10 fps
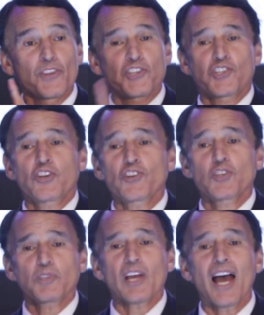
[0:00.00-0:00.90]
for the
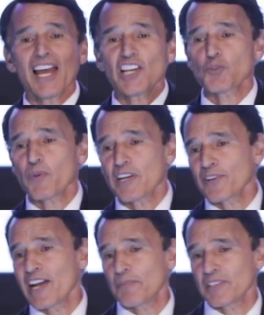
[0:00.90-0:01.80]
surgery with the highest
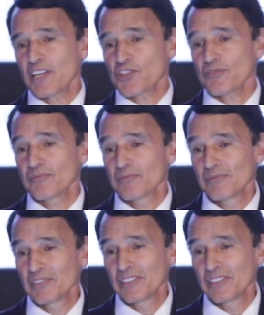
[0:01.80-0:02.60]
rate of complication.